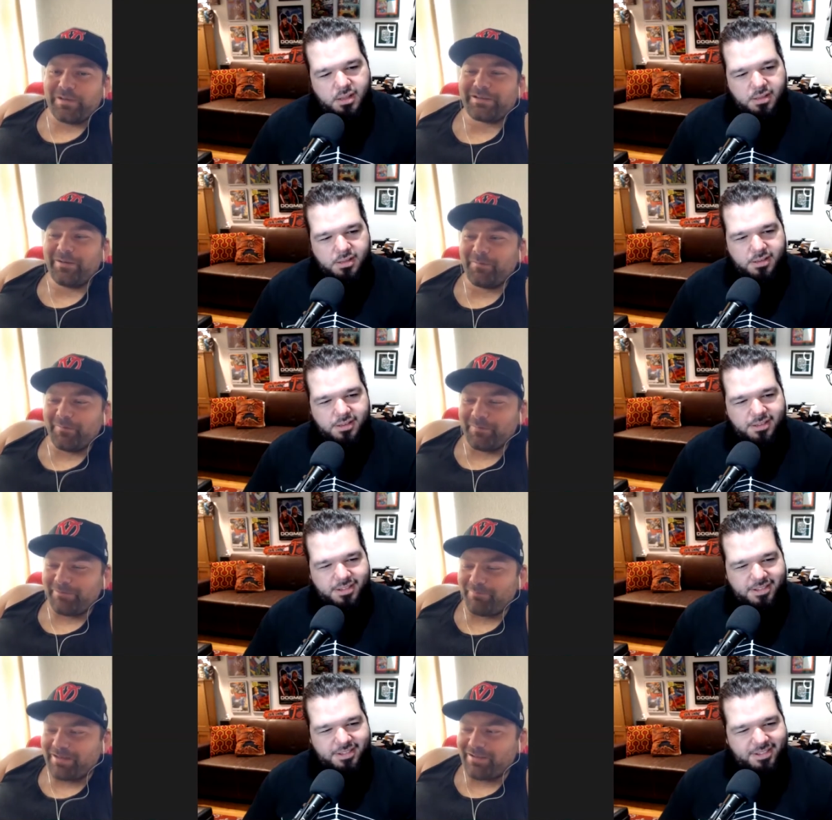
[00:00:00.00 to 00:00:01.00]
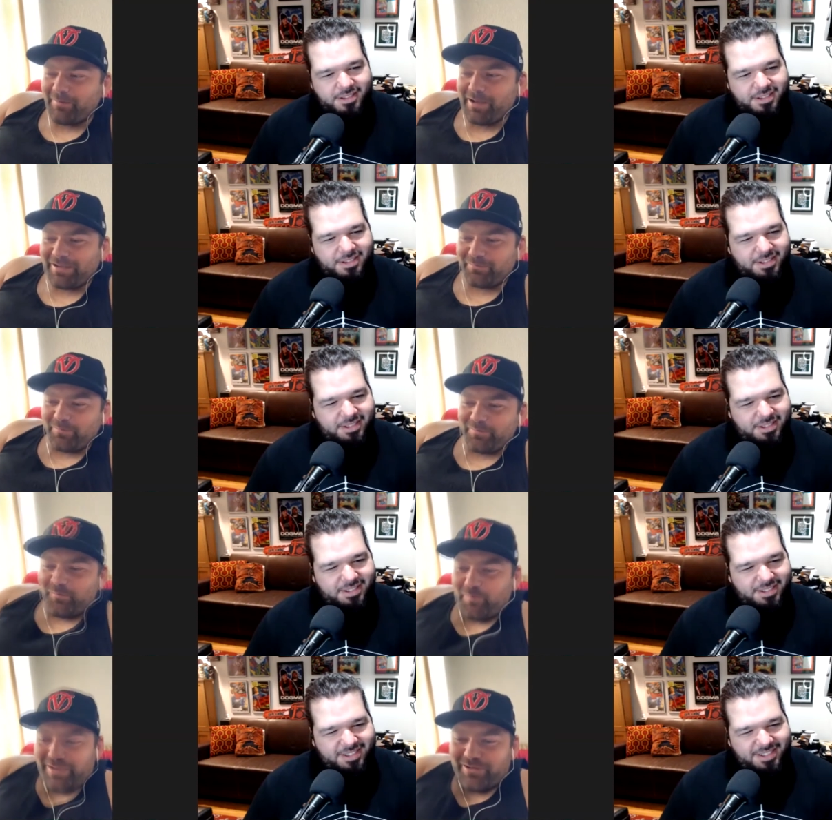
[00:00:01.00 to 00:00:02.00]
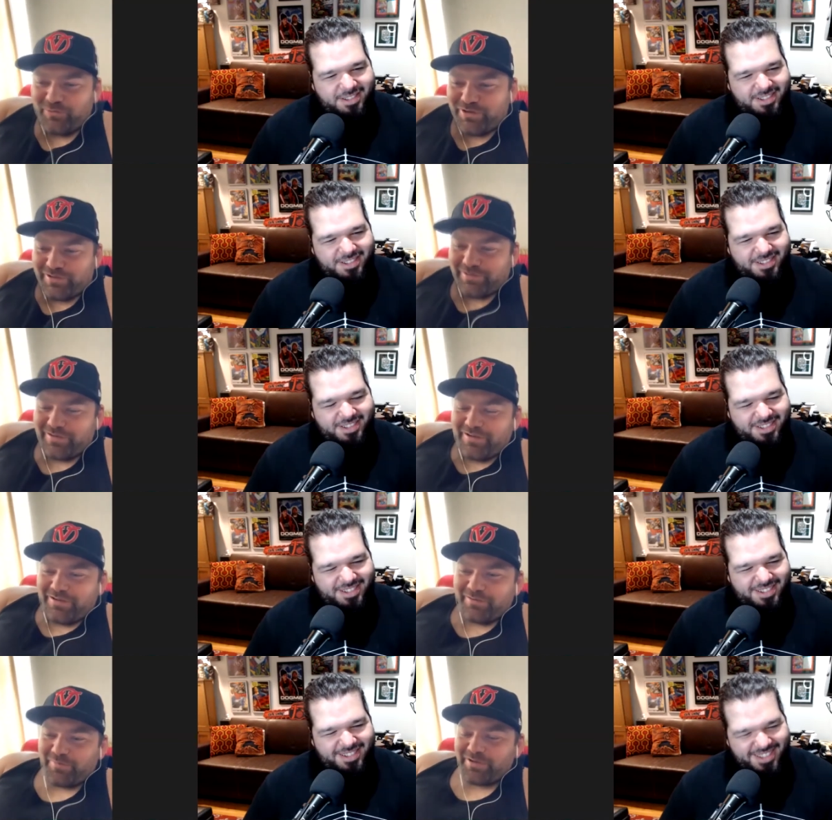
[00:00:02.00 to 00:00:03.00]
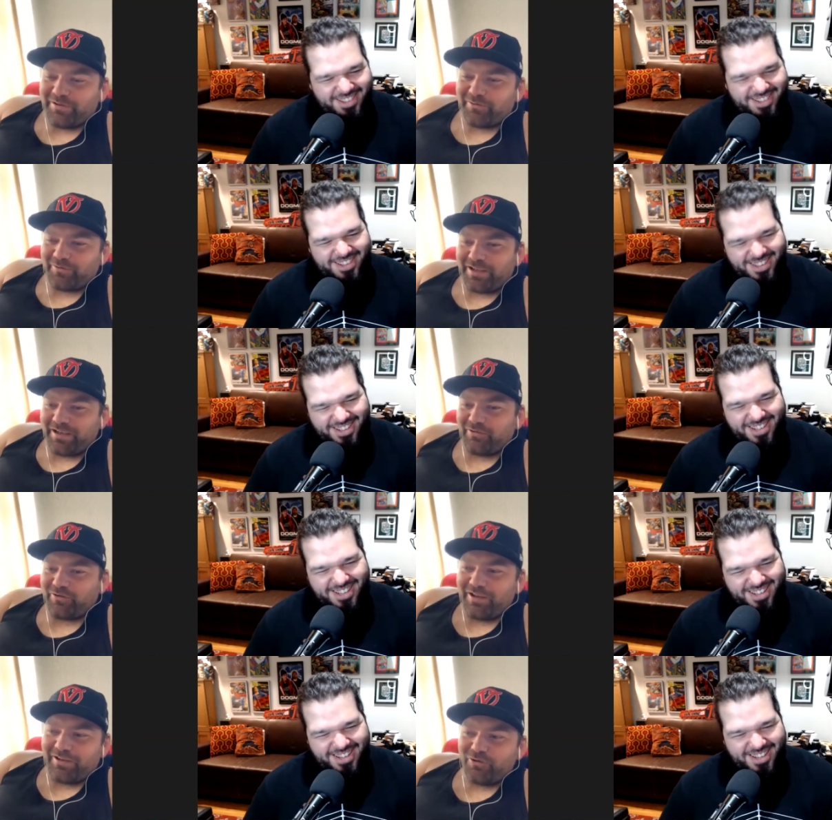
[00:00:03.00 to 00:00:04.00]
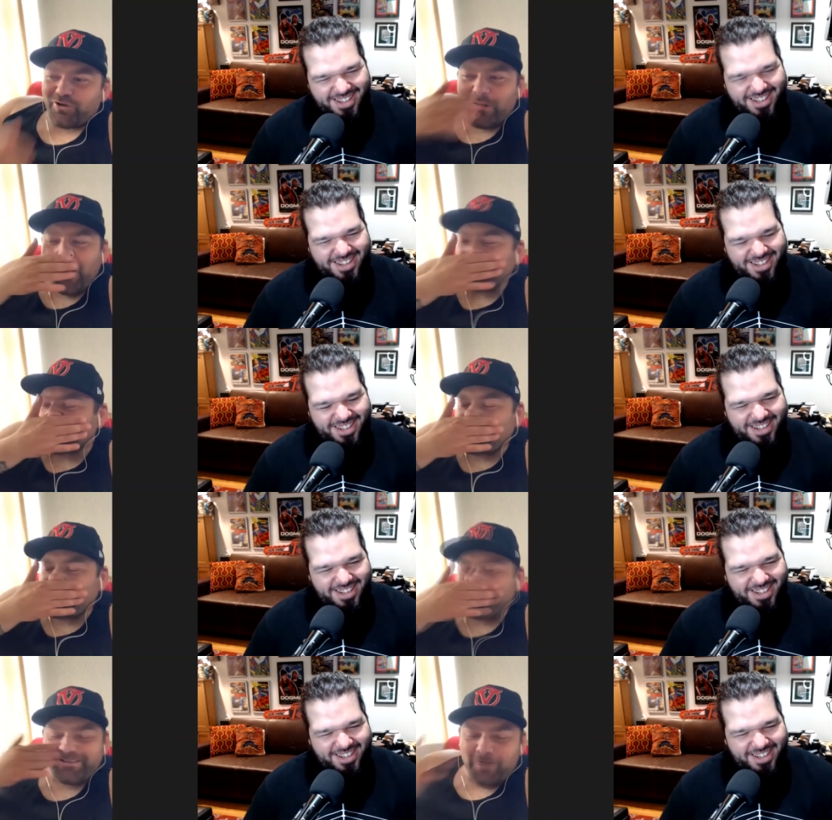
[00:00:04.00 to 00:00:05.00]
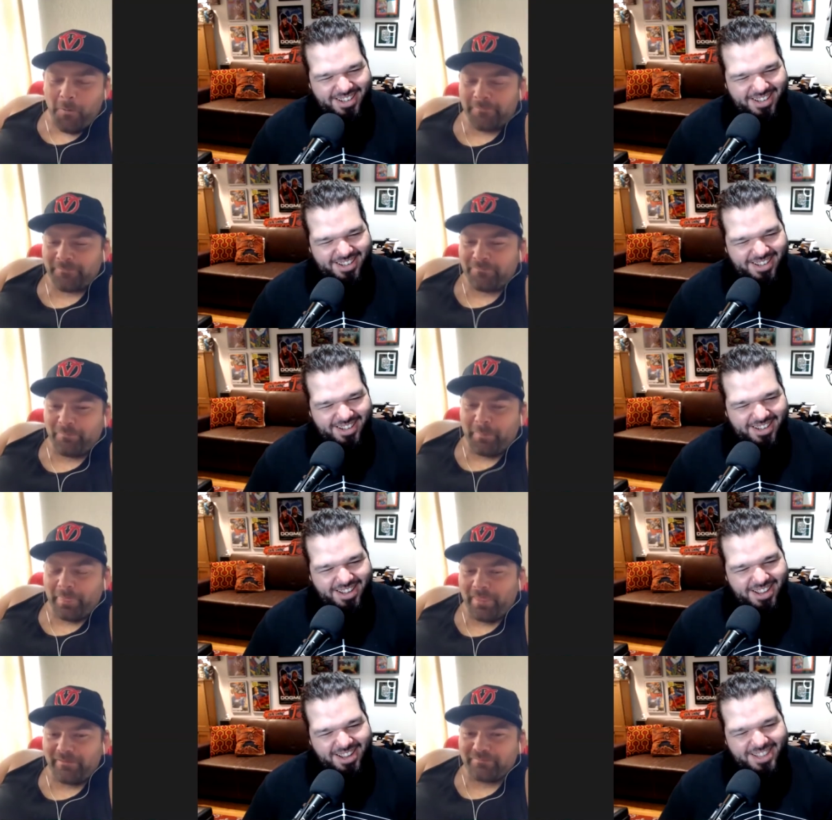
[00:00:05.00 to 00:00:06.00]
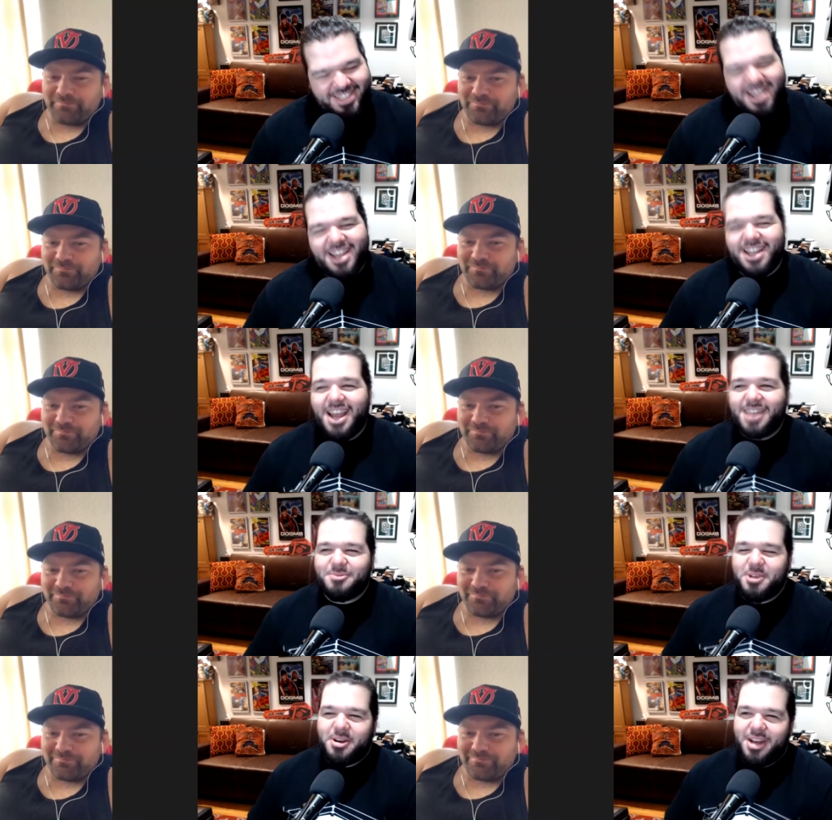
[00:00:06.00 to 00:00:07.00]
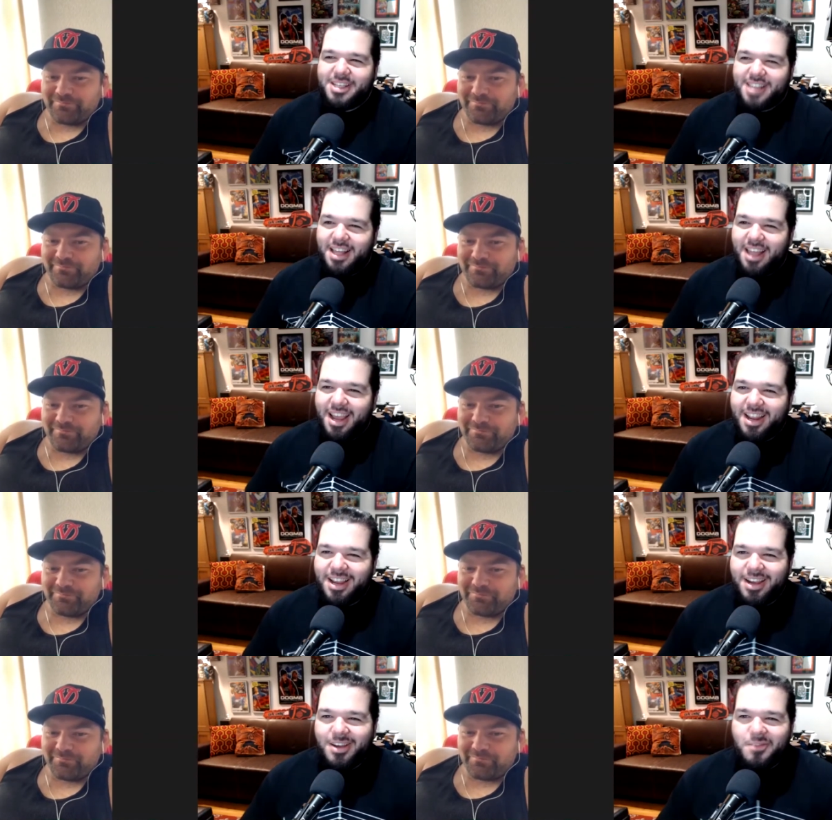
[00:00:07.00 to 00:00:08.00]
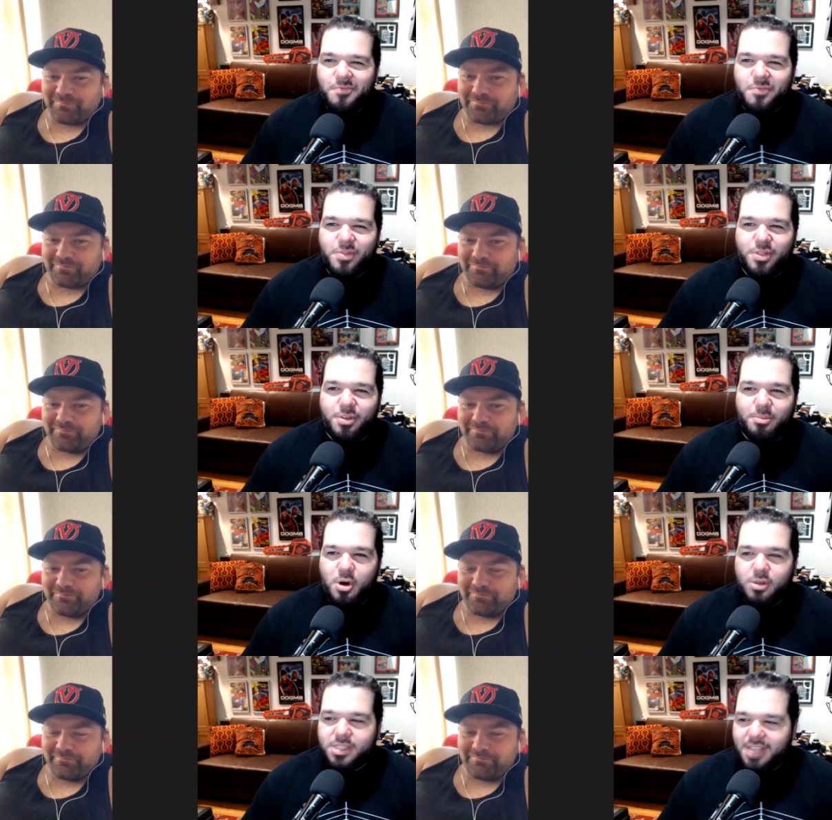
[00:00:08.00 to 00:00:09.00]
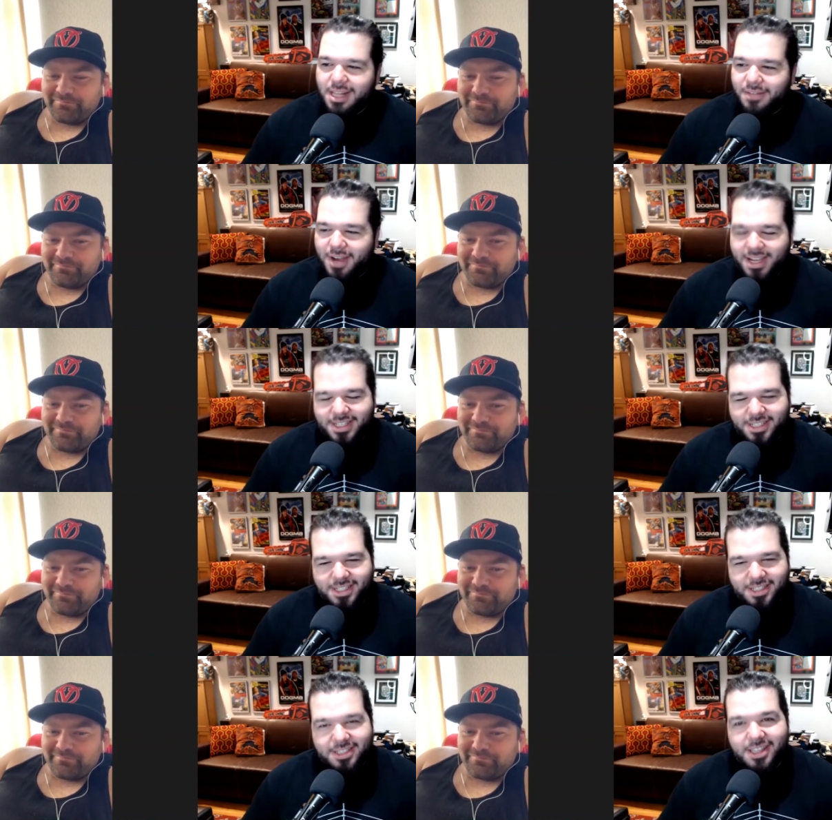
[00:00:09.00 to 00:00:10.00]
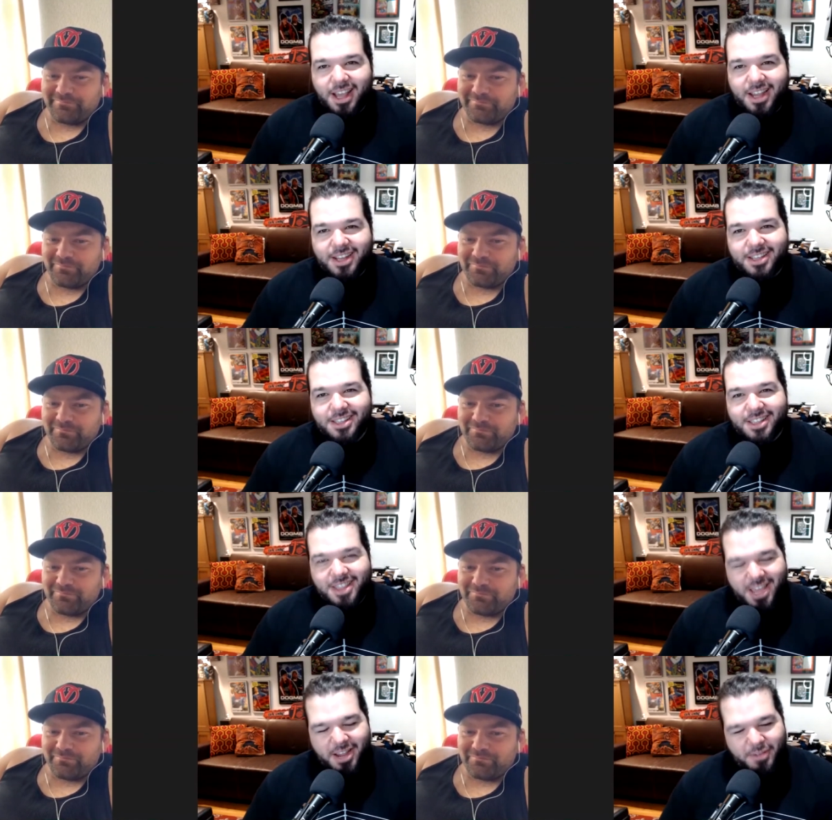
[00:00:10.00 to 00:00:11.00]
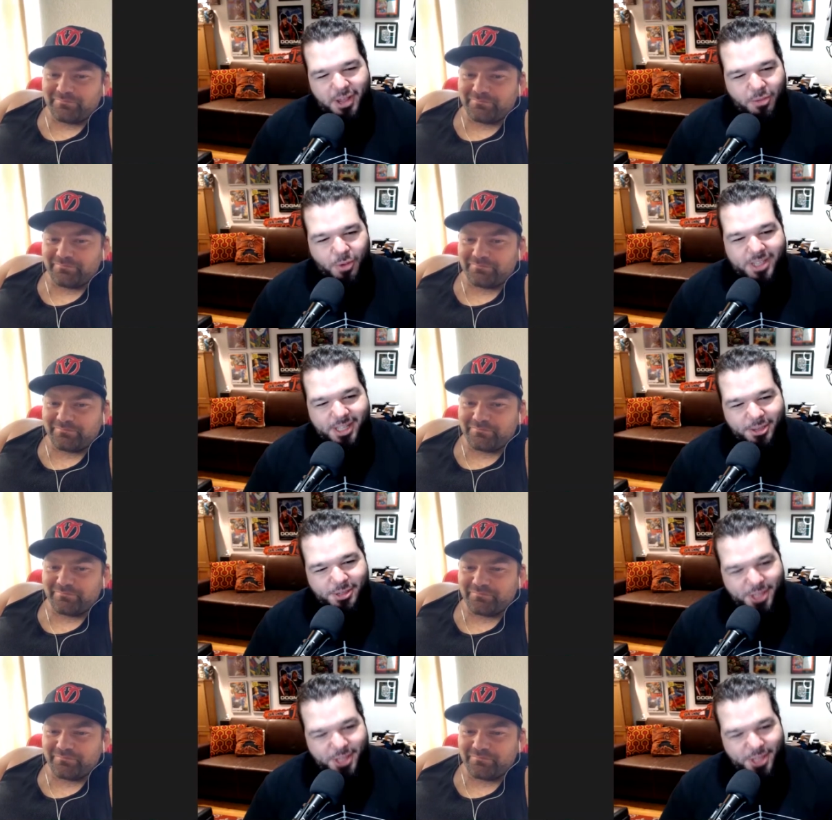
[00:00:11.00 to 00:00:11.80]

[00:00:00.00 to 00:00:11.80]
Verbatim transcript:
Speaker 1: have thought my my dumbass would be a lucha, be in a, get a, a lucha contract?
Speaker 2: Is that yeah? And it's pretty crazy that like the most televised like thing of it was a lucha